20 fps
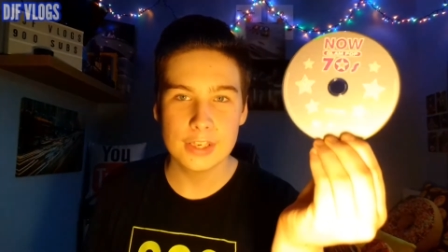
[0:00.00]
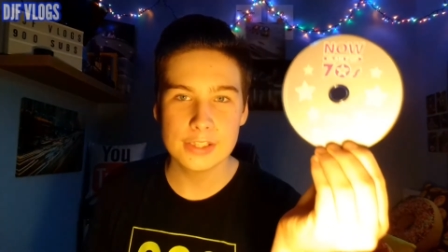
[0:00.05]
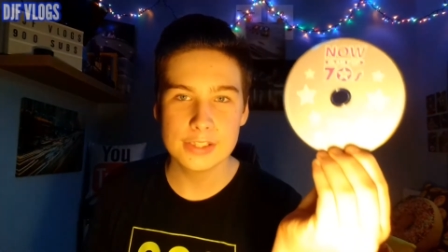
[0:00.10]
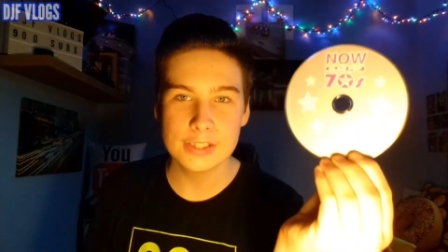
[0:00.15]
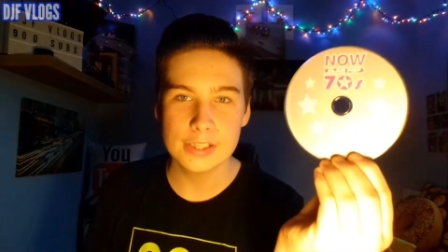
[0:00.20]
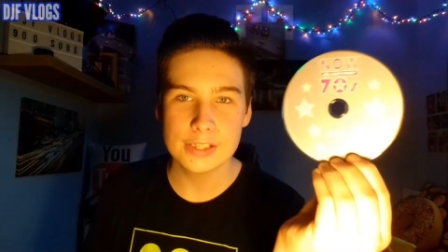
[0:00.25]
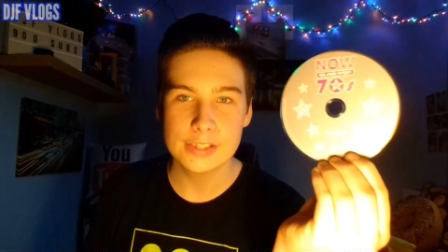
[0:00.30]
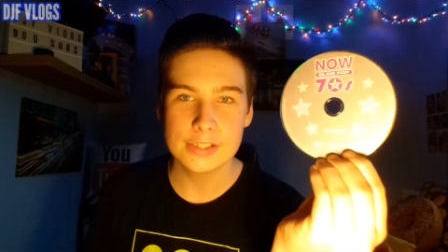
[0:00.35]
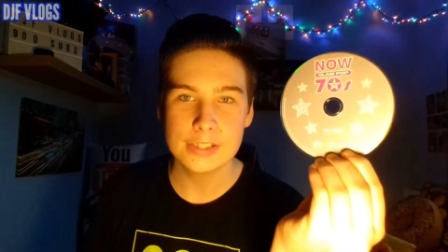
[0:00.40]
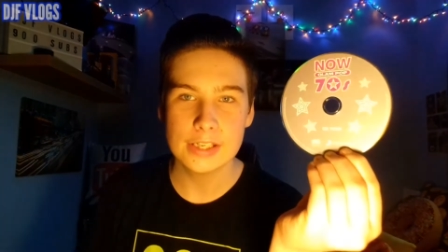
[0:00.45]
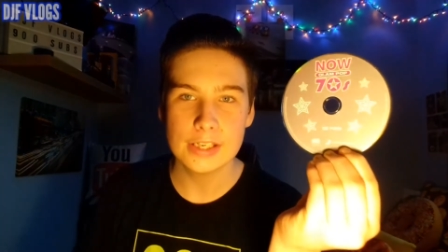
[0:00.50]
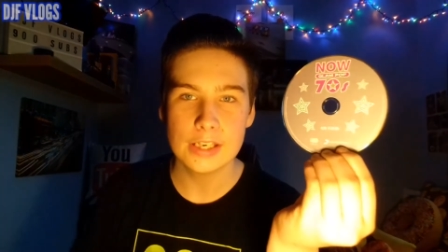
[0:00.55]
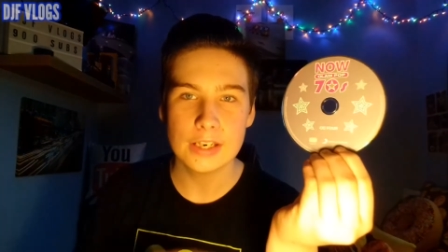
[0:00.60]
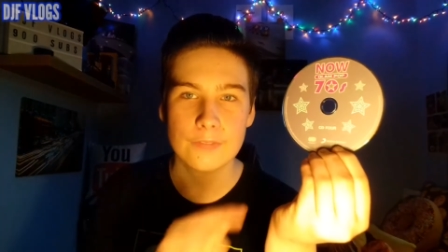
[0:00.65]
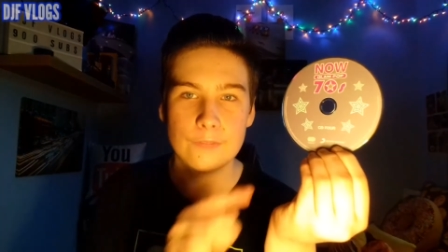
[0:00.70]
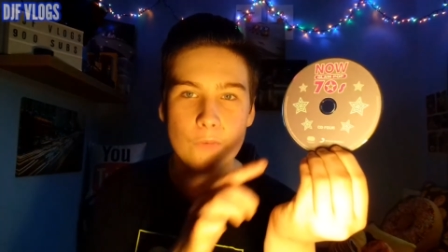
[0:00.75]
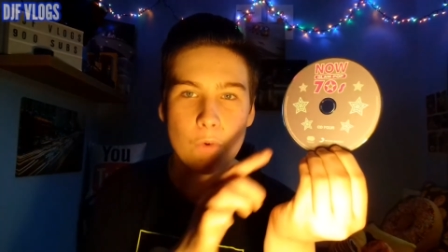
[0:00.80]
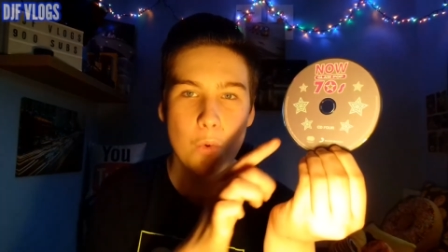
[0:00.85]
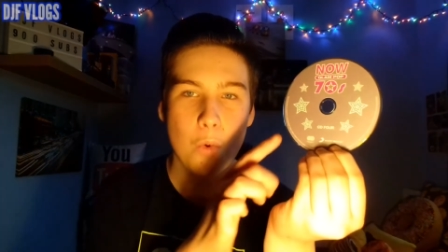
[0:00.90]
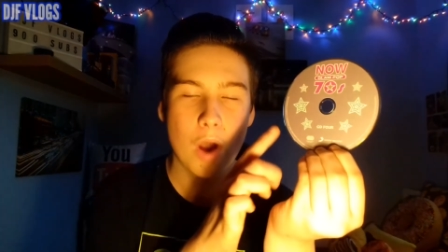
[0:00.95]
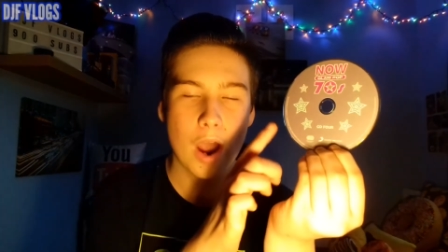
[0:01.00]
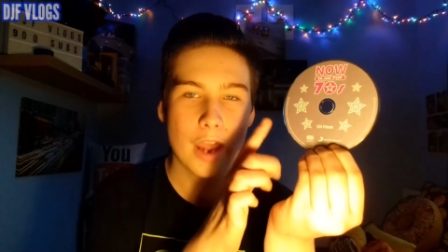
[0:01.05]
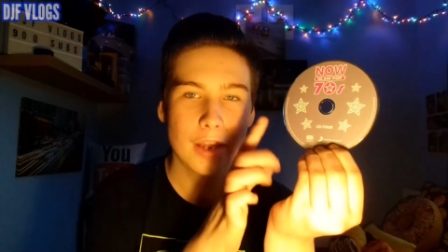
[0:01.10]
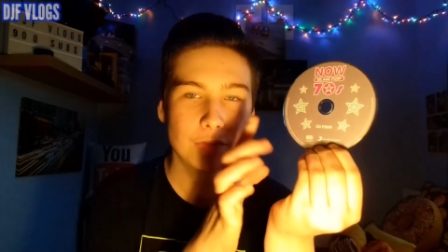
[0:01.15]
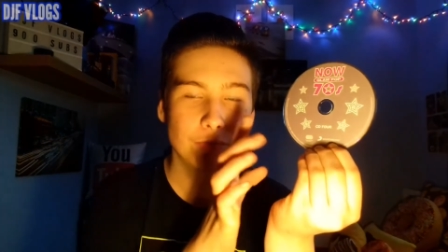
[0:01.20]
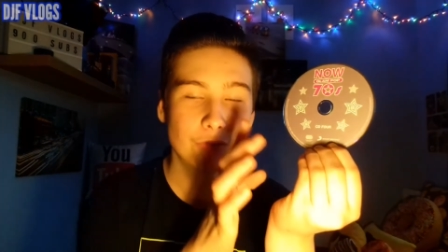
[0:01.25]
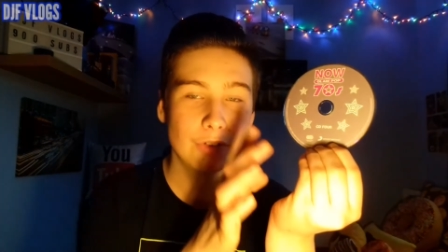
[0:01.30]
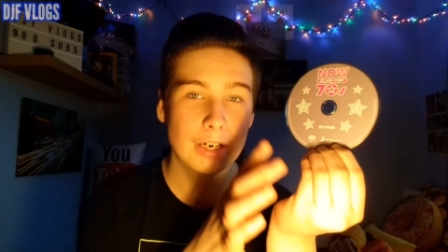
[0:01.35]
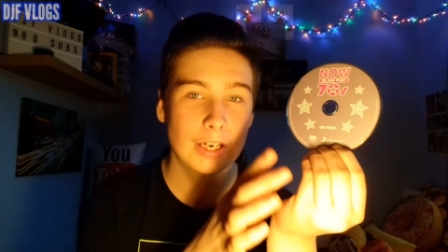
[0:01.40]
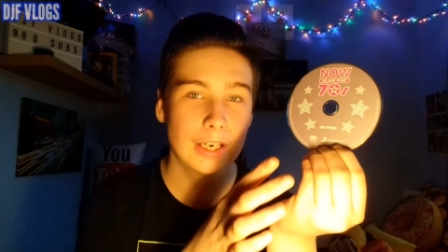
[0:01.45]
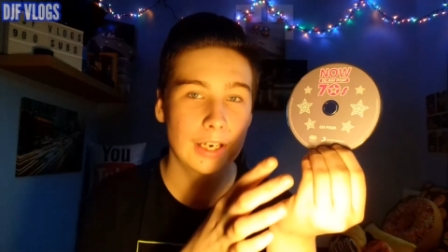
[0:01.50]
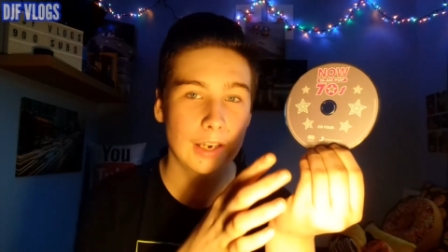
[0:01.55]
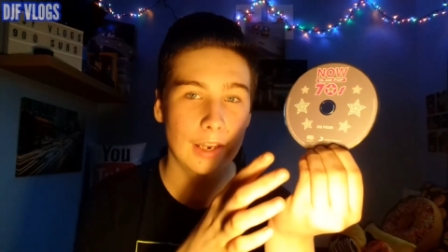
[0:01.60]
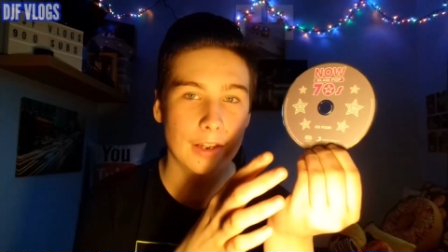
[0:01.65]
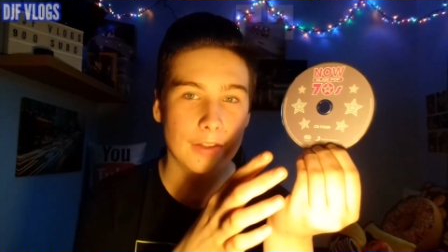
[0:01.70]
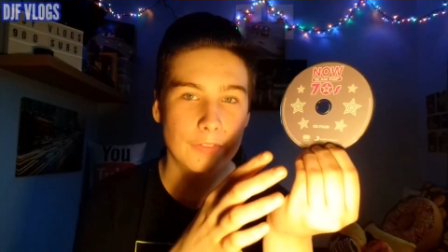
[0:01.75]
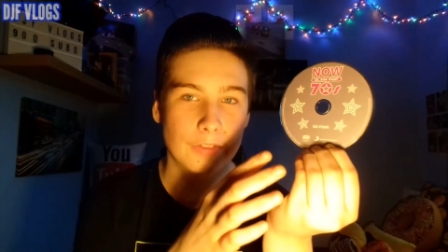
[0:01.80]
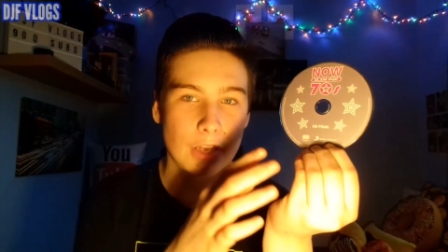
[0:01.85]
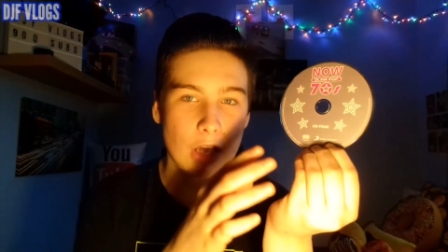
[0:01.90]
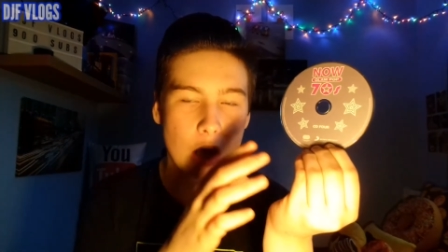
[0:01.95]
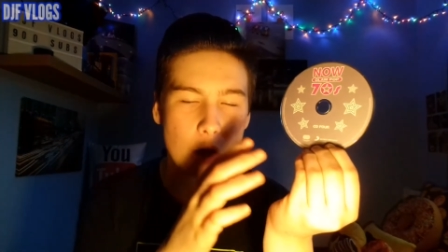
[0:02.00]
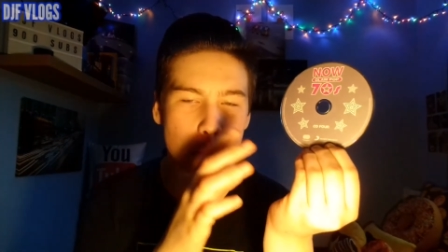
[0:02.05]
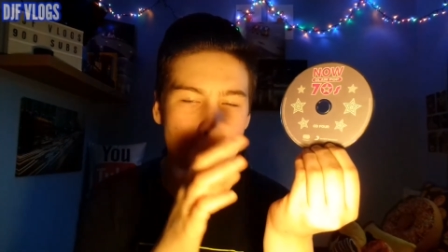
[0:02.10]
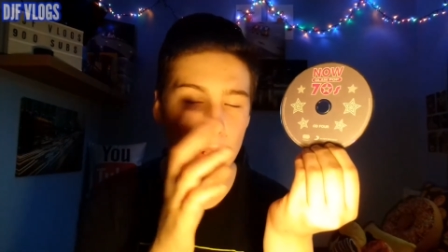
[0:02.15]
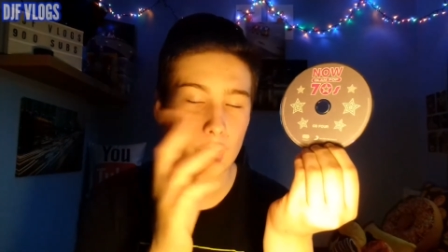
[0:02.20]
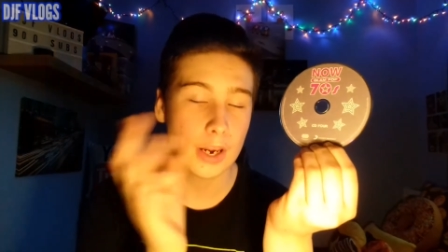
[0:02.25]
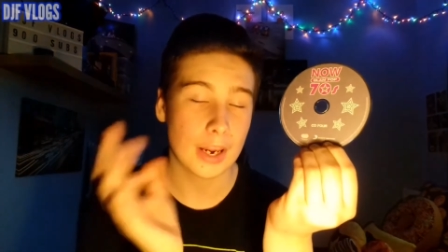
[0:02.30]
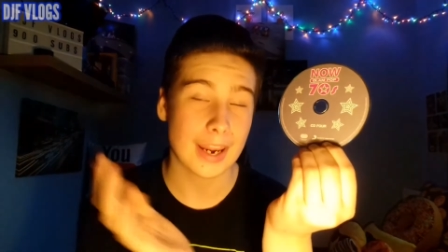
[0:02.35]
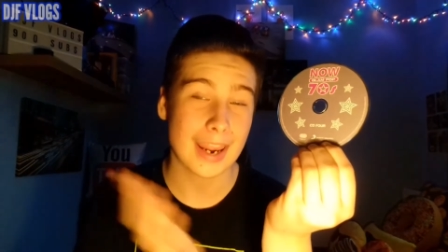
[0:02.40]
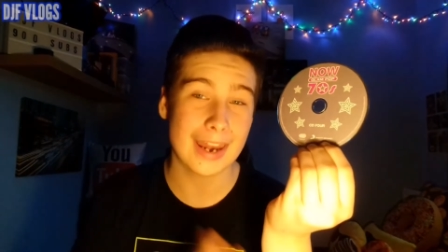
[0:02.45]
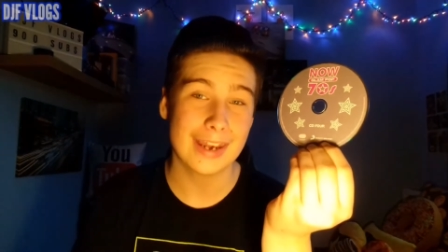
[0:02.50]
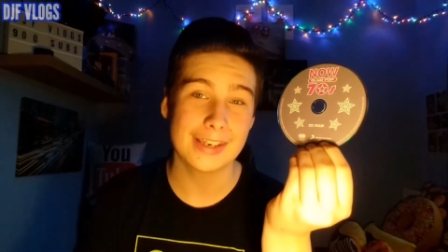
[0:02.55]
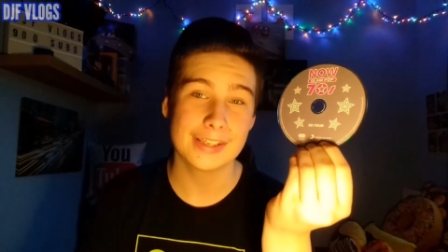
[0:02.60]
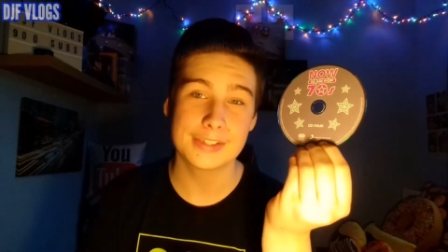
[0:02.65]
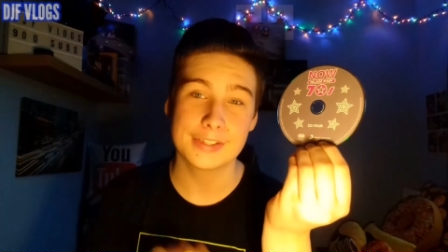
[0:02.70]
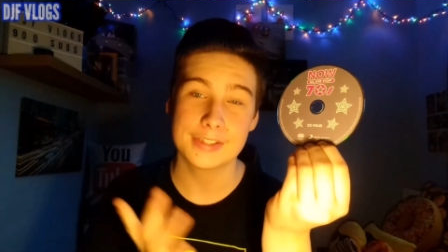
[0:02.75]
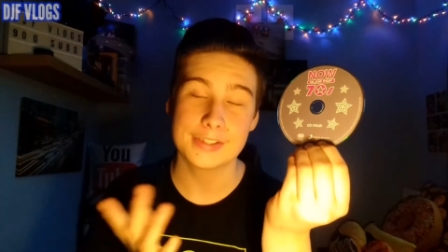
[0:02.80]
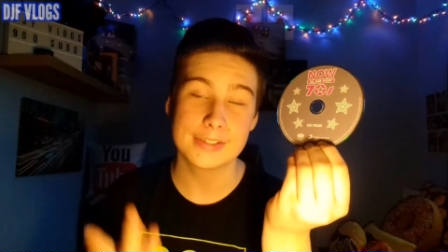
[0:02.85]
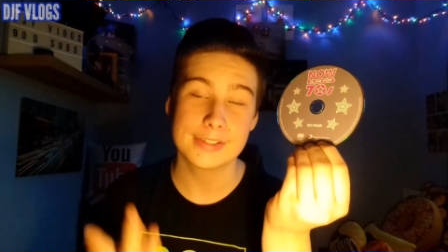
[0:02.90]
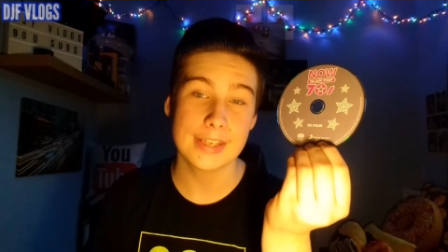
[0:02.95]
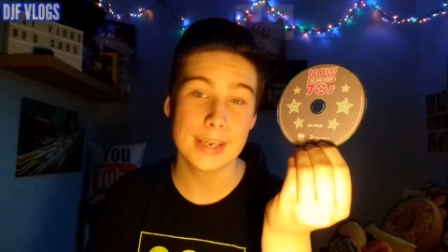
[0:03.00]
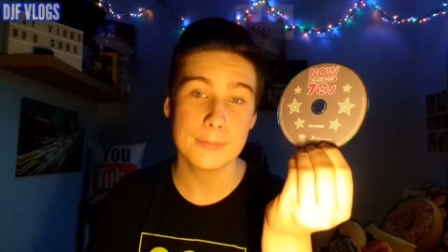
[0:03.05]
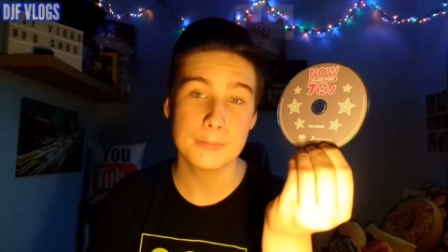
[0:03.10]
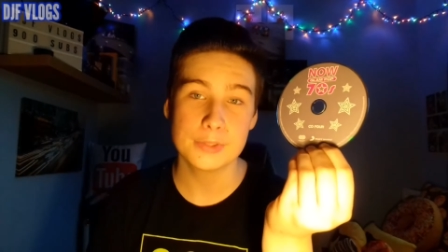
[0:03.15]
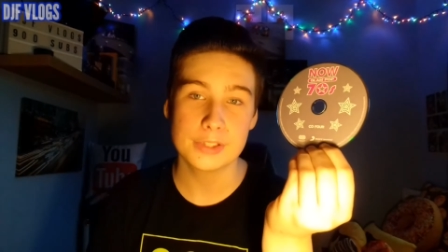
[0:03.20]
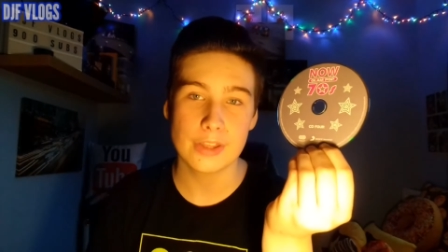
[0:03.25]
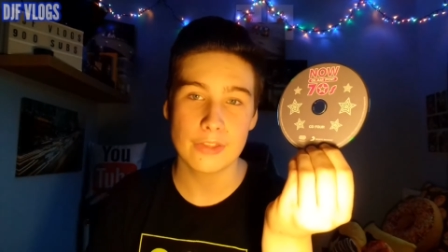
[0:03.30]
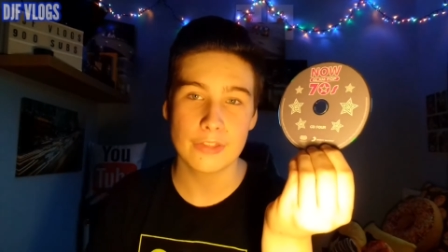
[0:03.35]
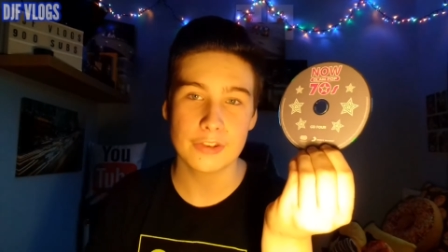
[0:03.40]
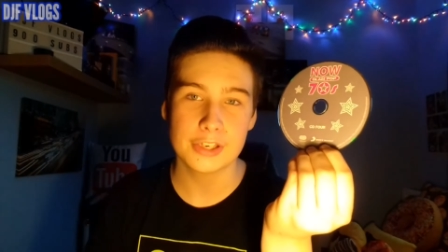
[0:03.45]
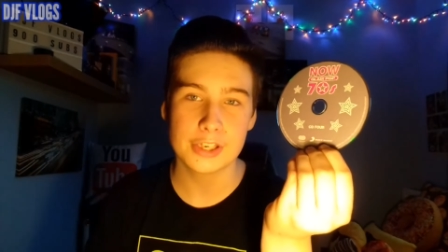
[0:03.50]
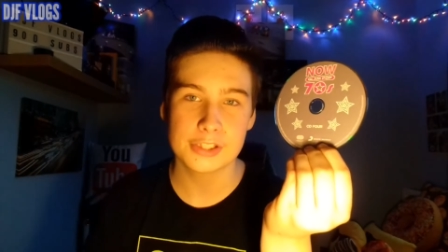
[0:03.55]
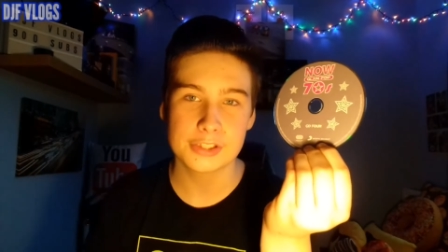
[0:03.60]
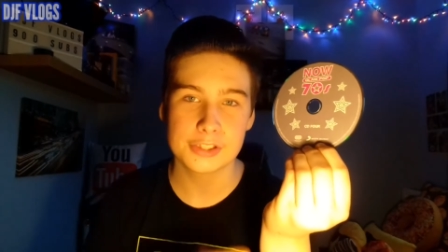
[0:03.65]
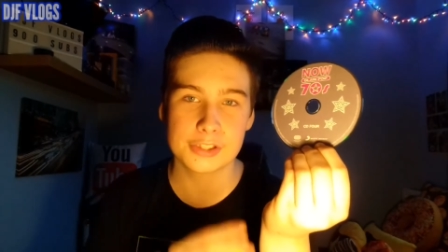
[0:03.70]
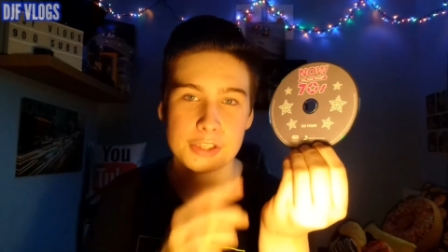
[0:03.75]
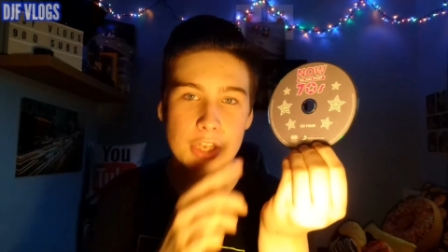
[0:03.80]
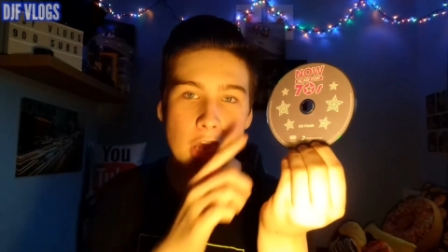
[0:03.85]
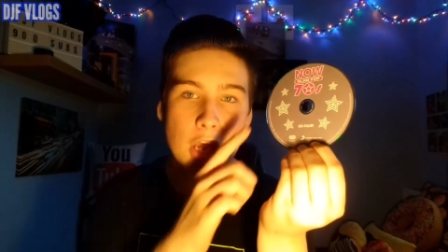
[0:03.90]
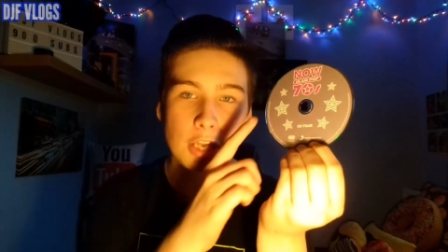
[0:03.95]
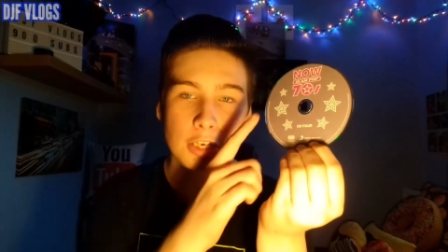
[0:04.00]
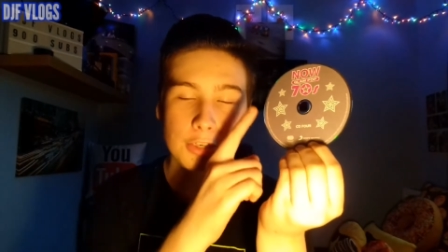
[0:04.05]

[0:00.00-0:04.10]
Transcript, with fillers: This is CD4, I really like the artwork, again it's the same as the other discs,